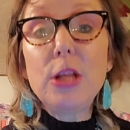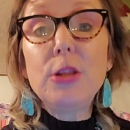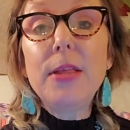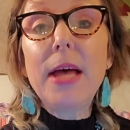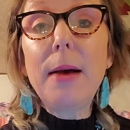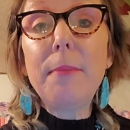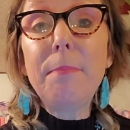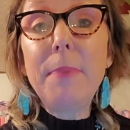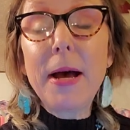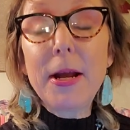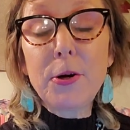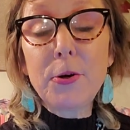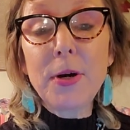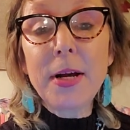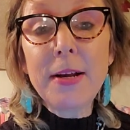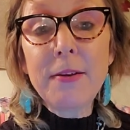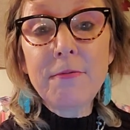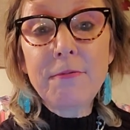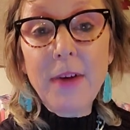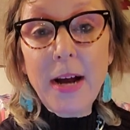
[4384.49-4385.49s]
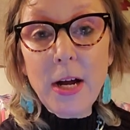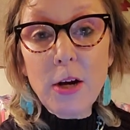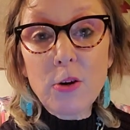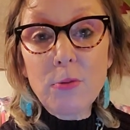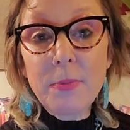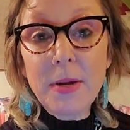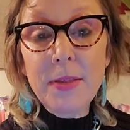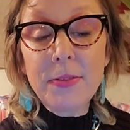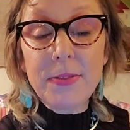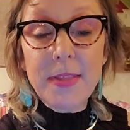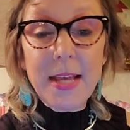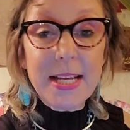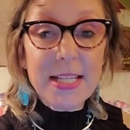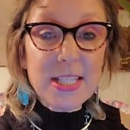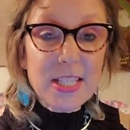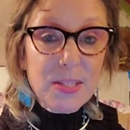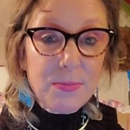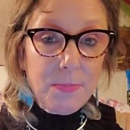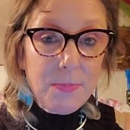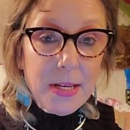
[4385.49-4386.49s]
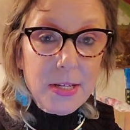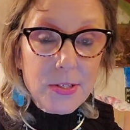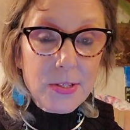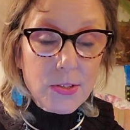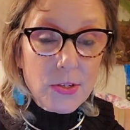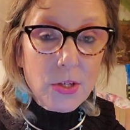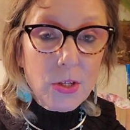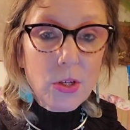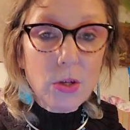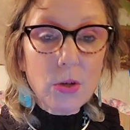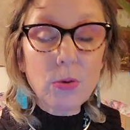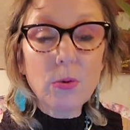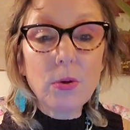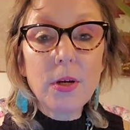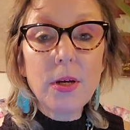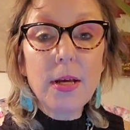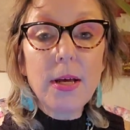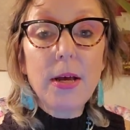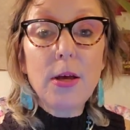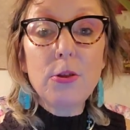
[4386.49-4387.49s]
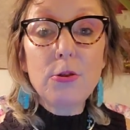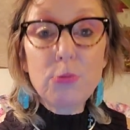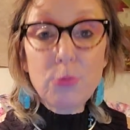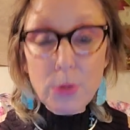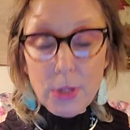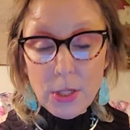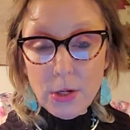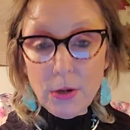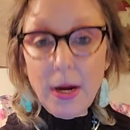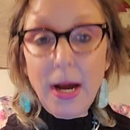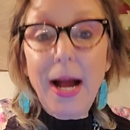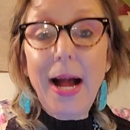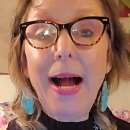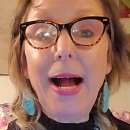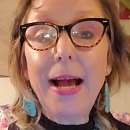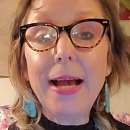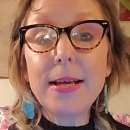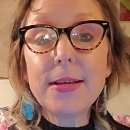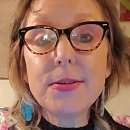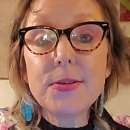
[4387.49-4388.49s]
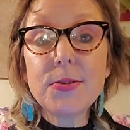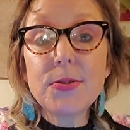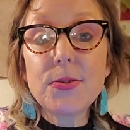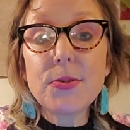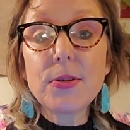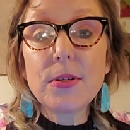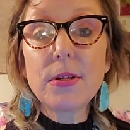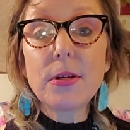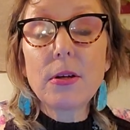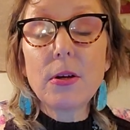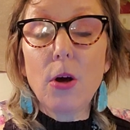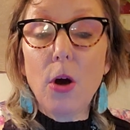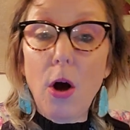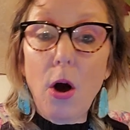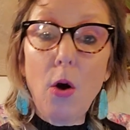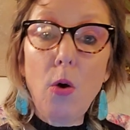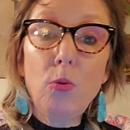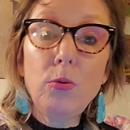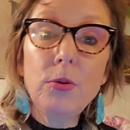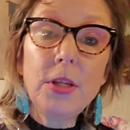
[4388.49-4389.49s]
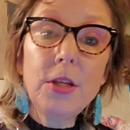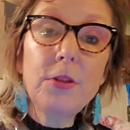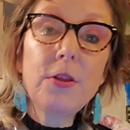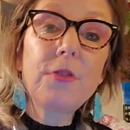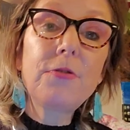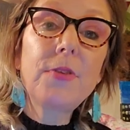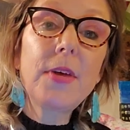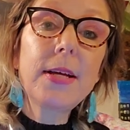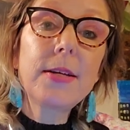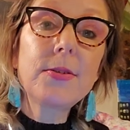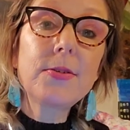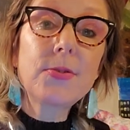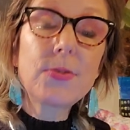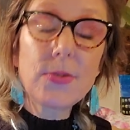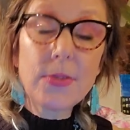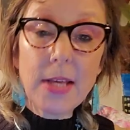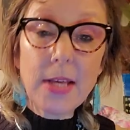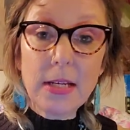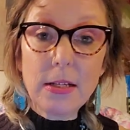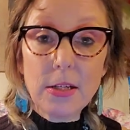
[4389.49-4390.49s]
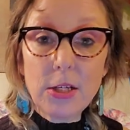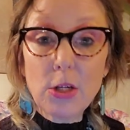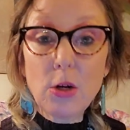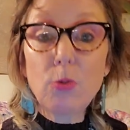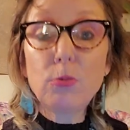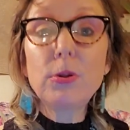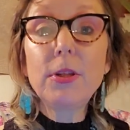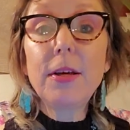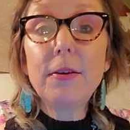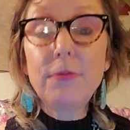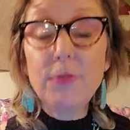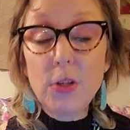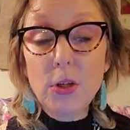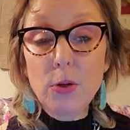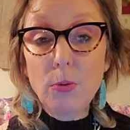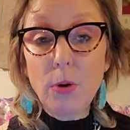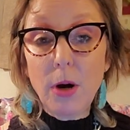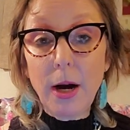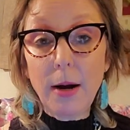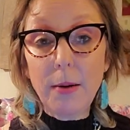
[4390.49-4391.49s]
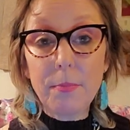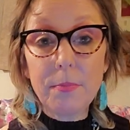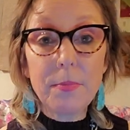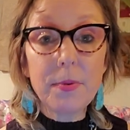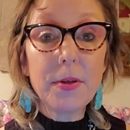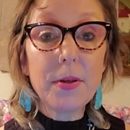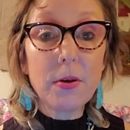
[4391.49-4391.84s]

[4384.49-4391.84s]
that better environment that speaks to you through your eyes. Only the things that, you know, lift you up.